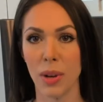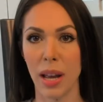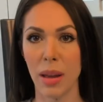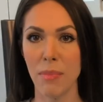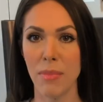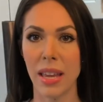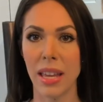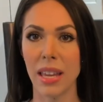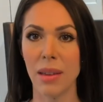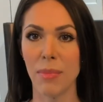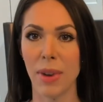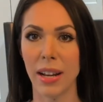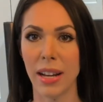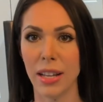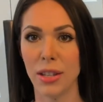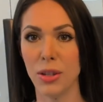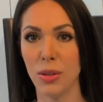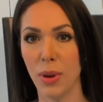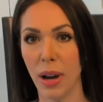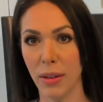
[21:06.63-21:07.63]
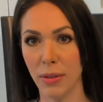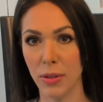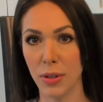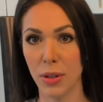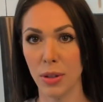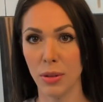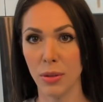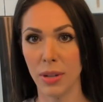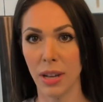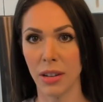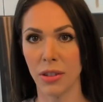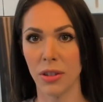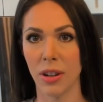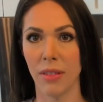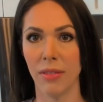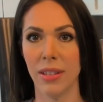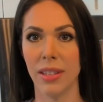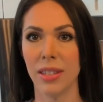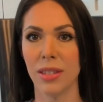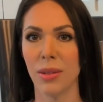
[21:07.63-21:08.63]
when I'm making mine, I do have 2 Dutch
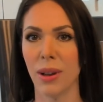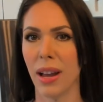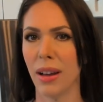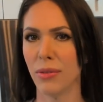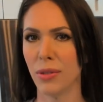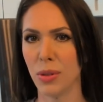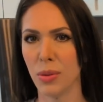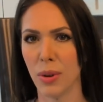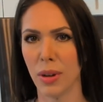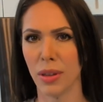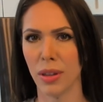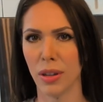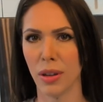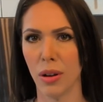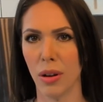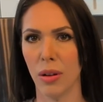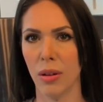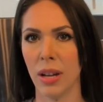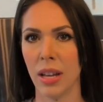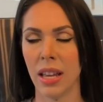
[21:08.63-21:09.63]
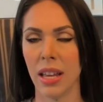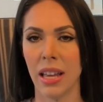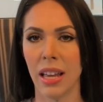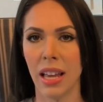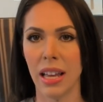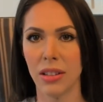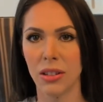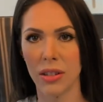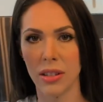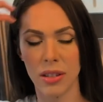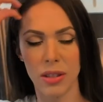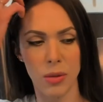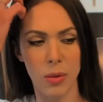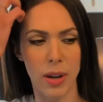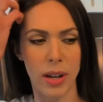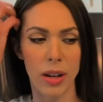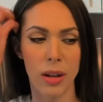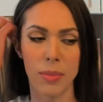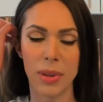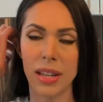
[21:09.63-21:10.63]
ovens, so I have 2 on the go. It's just
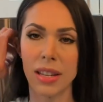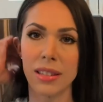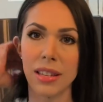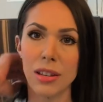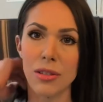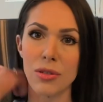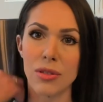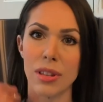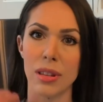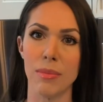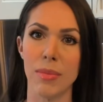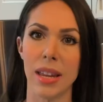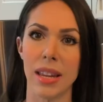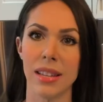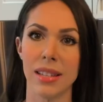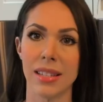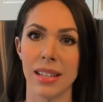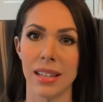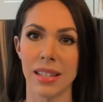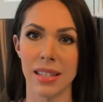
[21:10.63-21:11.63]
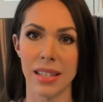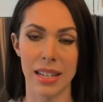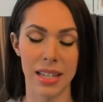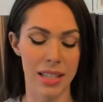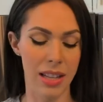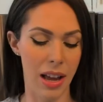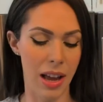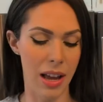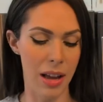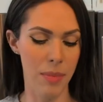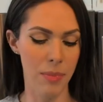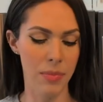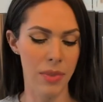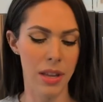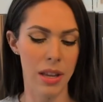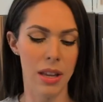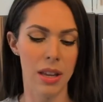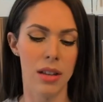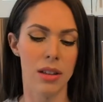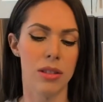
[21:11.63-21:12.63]
quicker because I usually make 6 at a time.
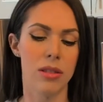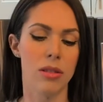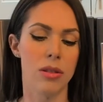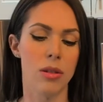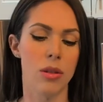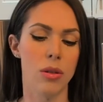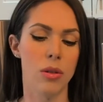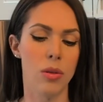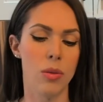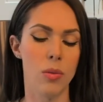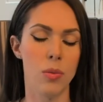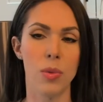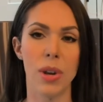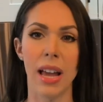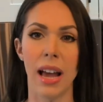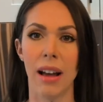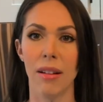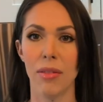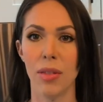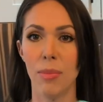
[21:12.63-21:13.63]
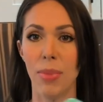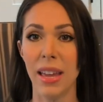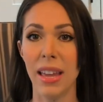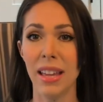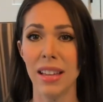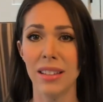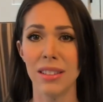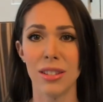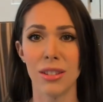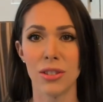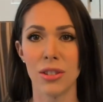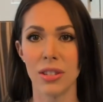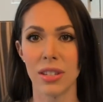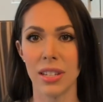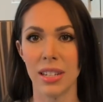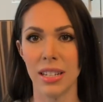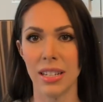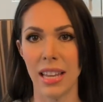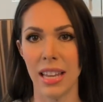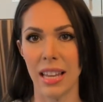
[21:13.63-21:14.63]
So we have the bags, you're just
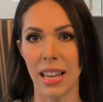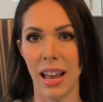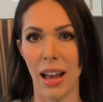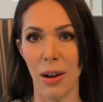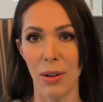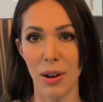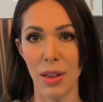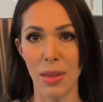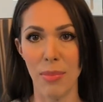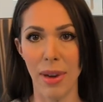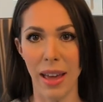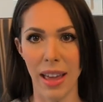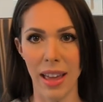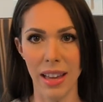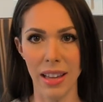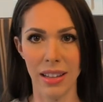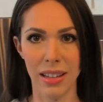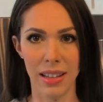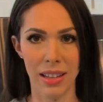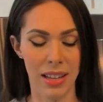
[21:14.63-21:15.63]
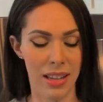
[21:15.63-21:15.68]
gonna take it out of the bag.